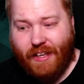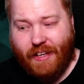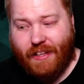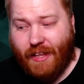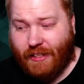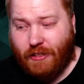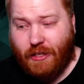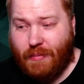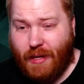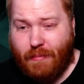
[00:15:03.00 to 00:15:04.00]
That
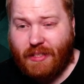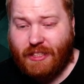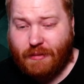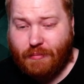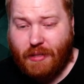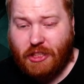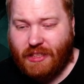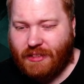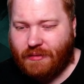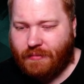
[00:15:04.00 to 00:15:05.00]
could be a bit suspicious.